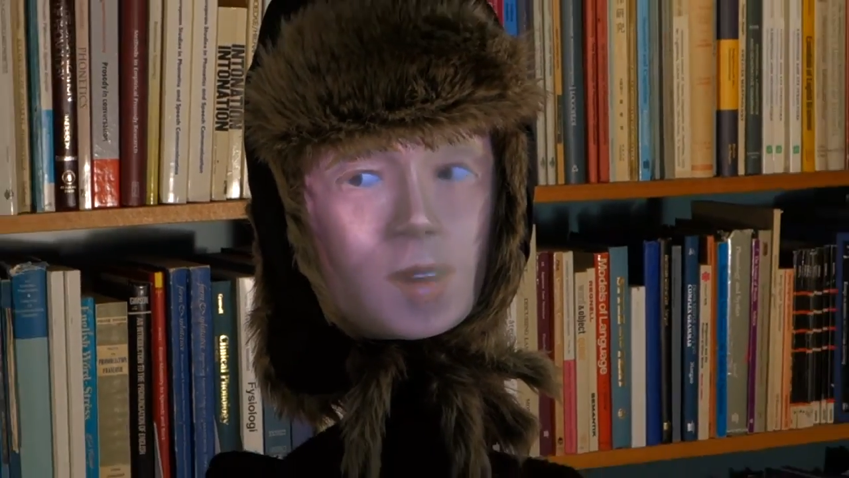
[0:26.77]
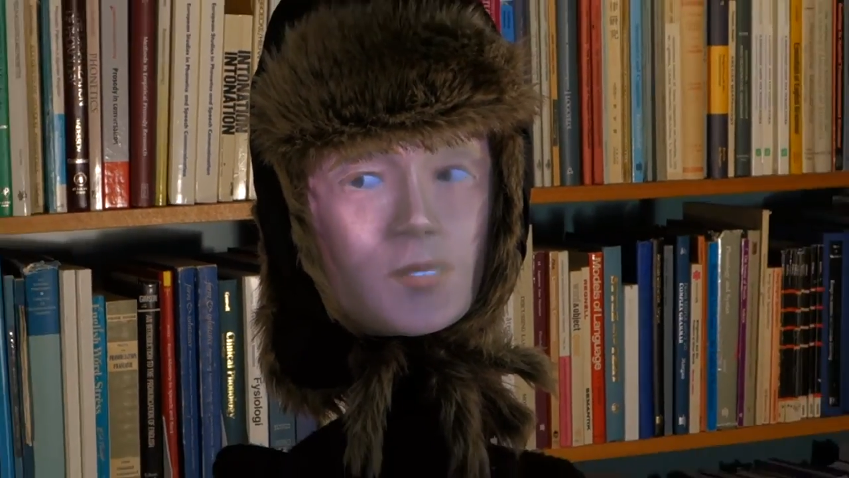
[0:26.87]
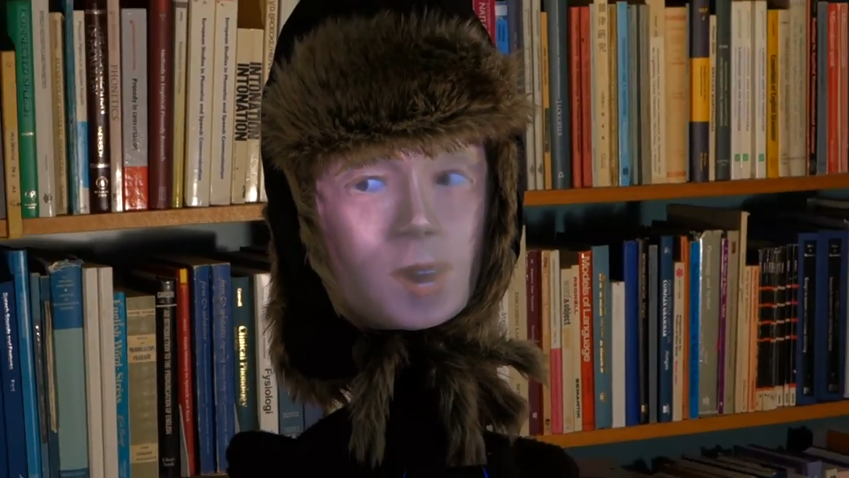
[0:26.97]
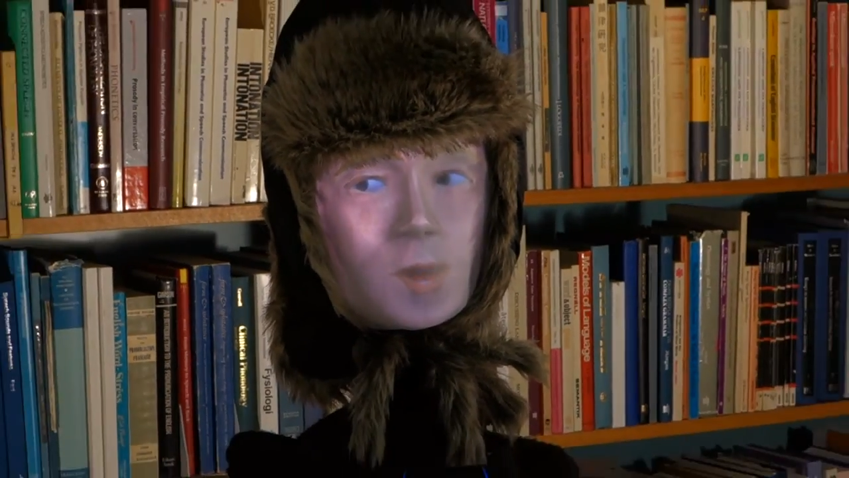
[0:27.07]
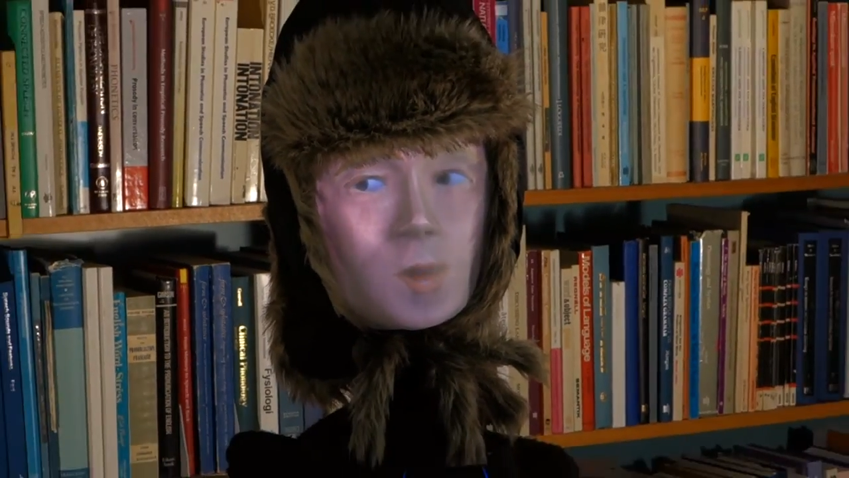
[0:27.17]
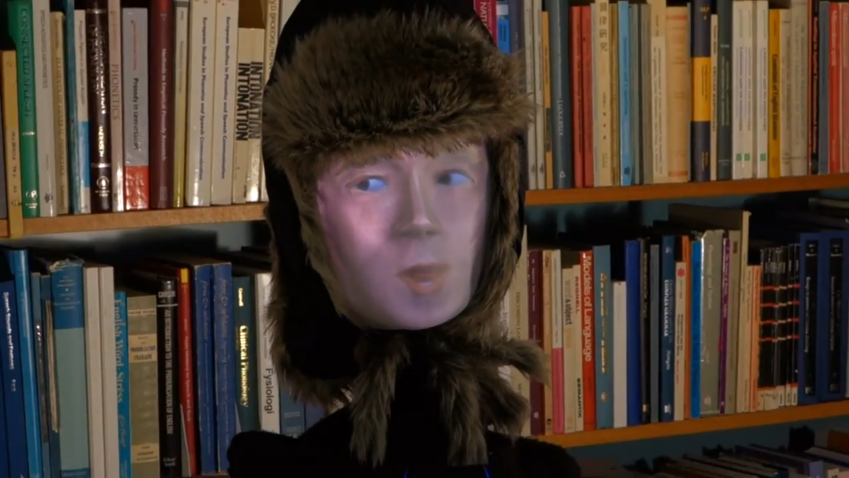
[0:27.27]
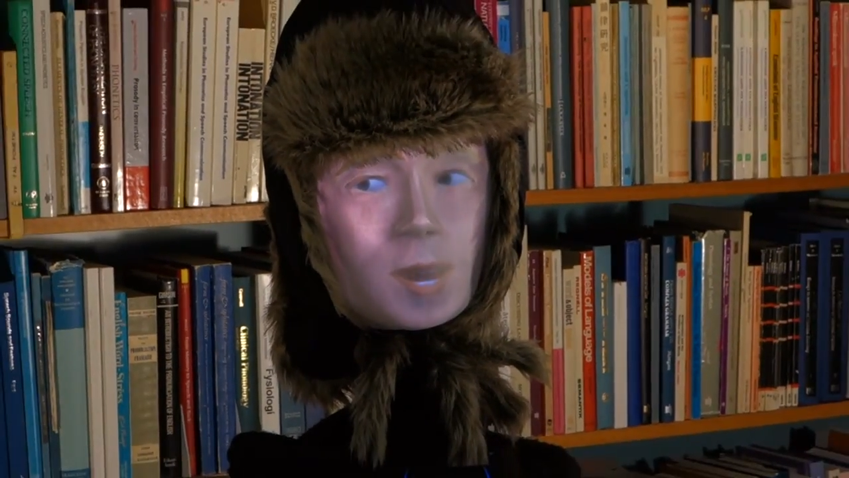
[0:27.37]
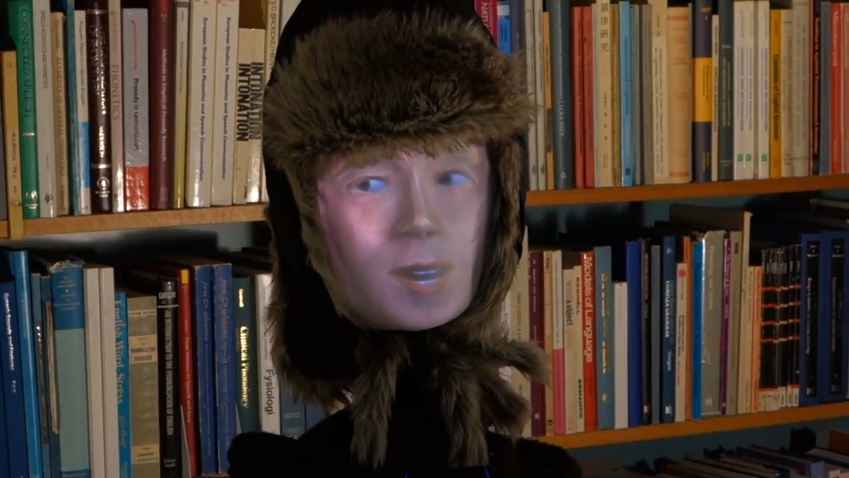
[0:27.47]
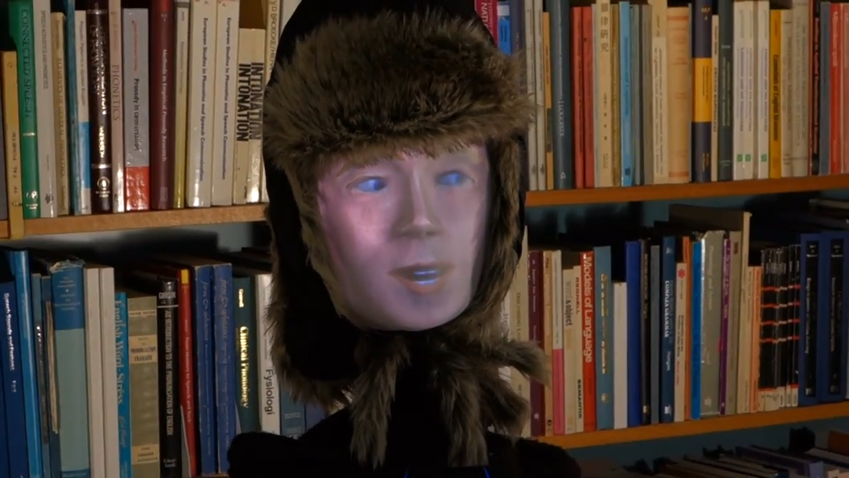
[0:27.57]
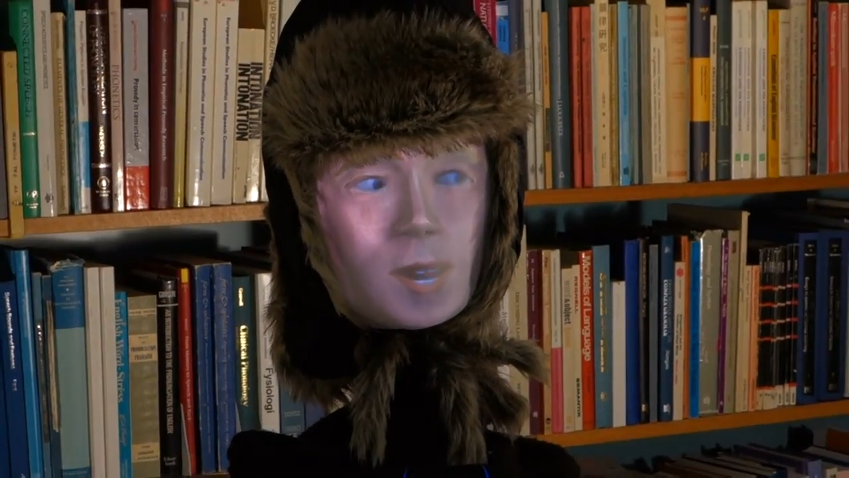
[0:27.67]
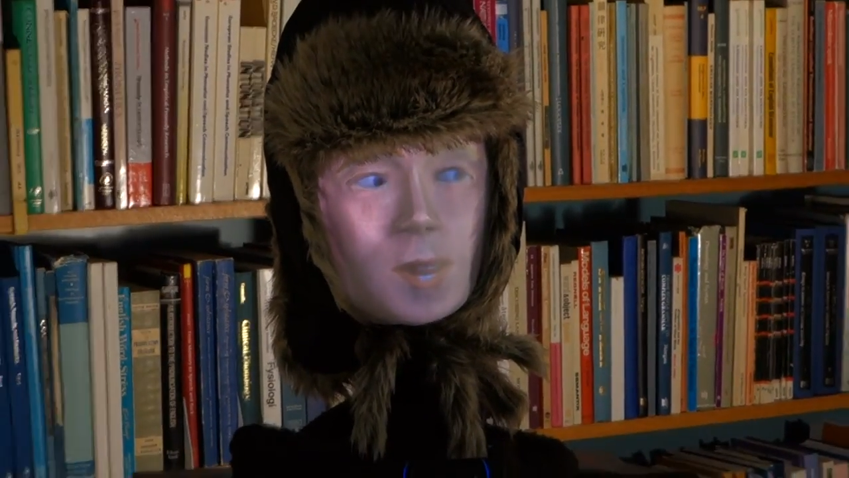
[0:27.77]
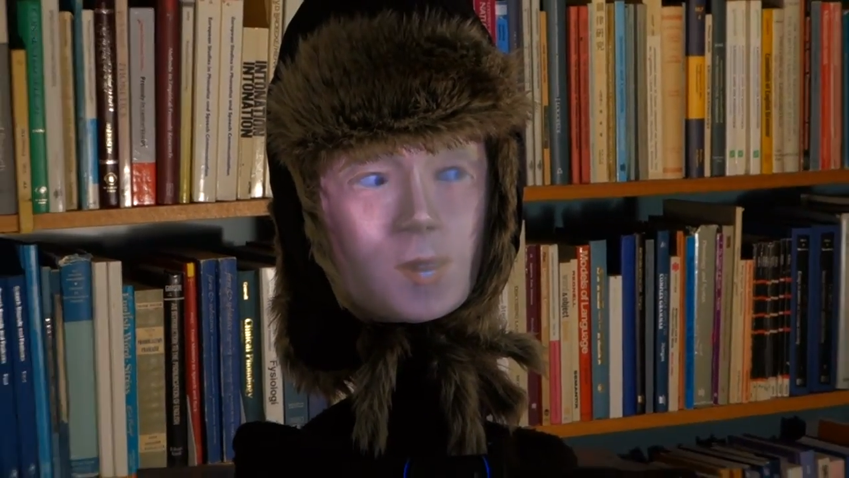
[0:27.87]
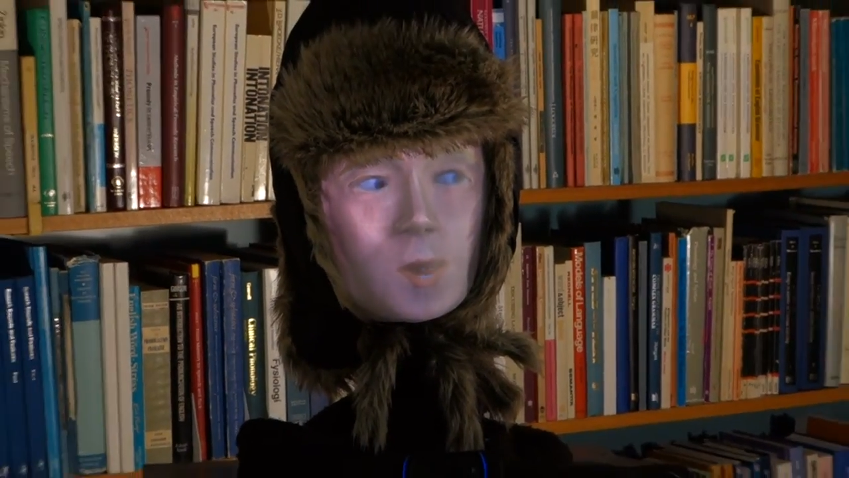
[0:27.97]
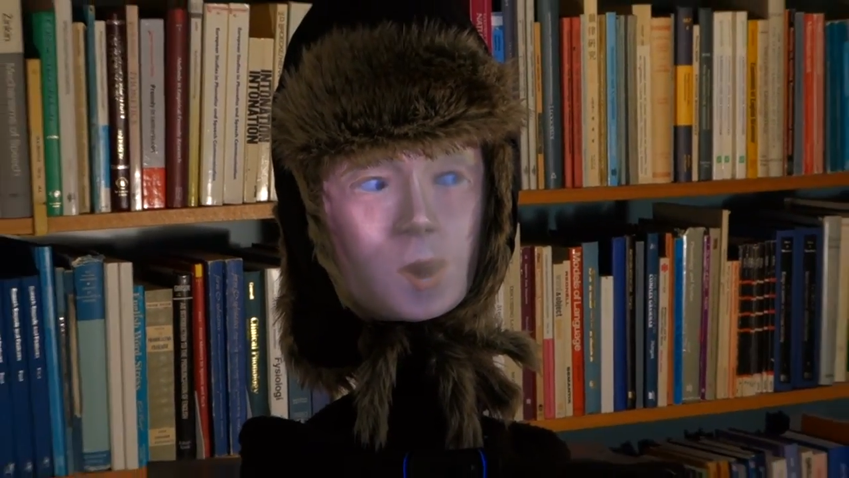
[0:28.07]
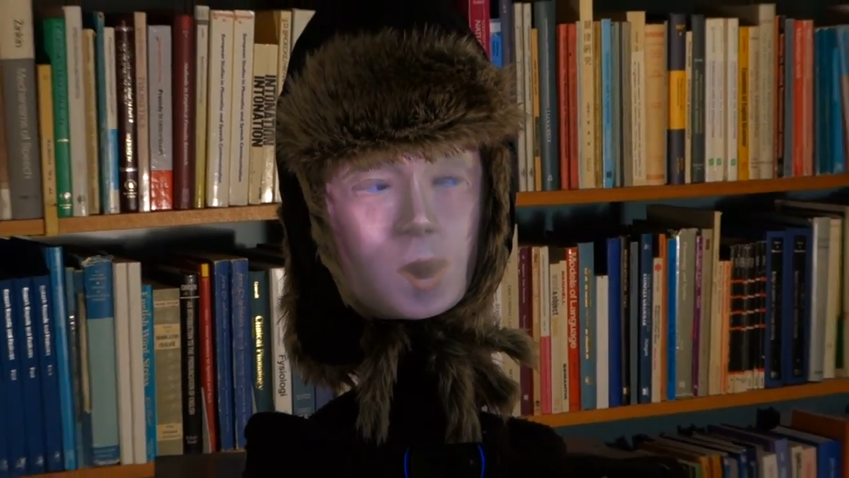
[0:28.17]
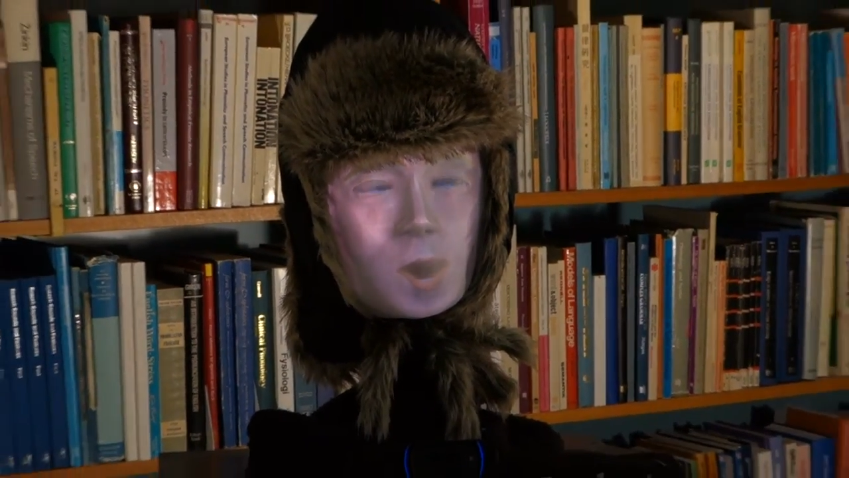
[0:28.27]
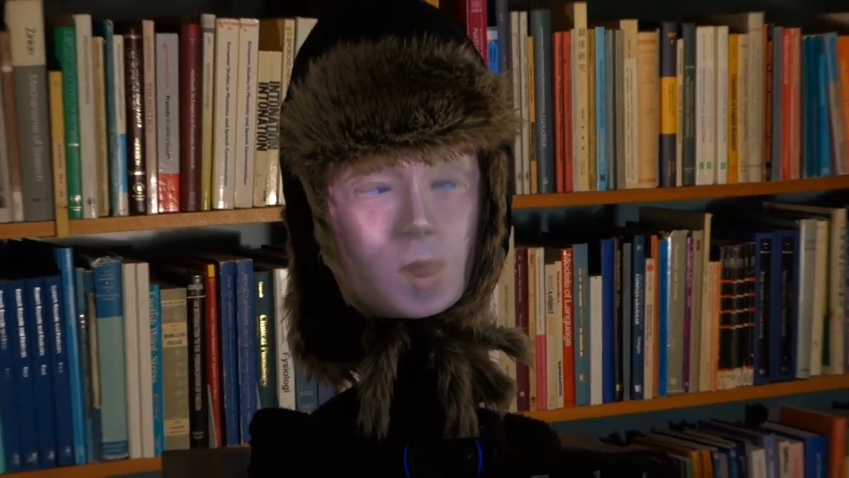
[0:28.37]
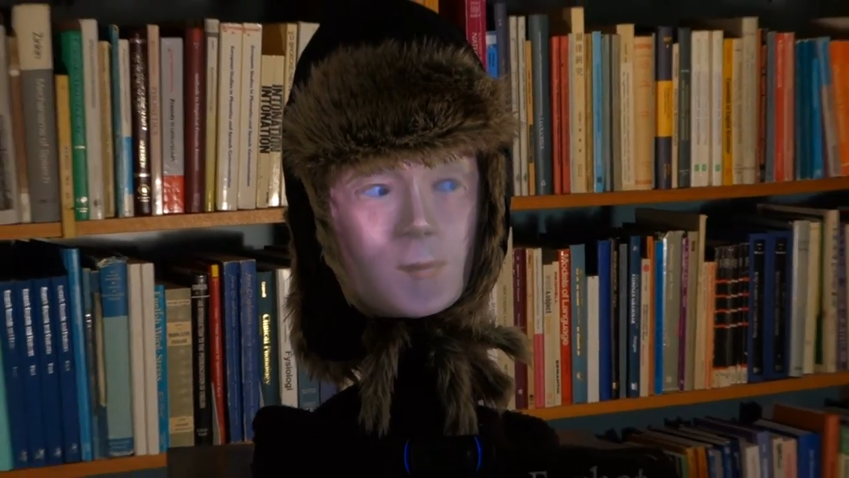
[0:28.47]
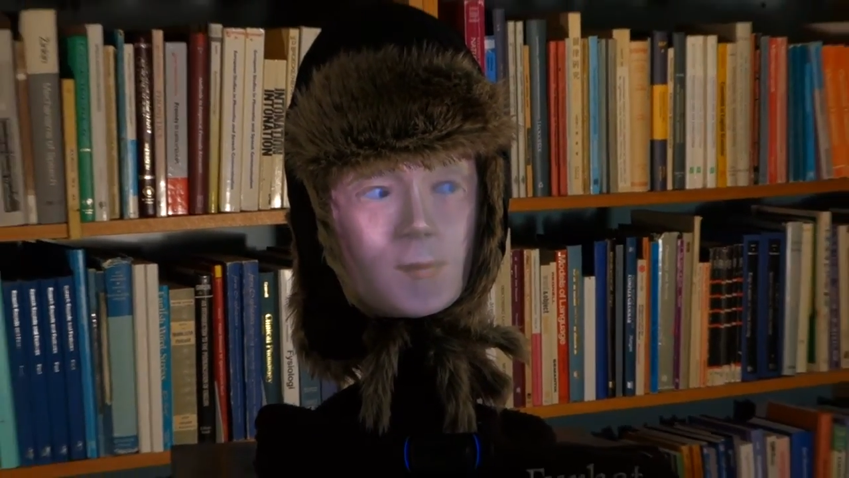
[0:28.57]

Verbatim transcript: of Technology in Stockholm.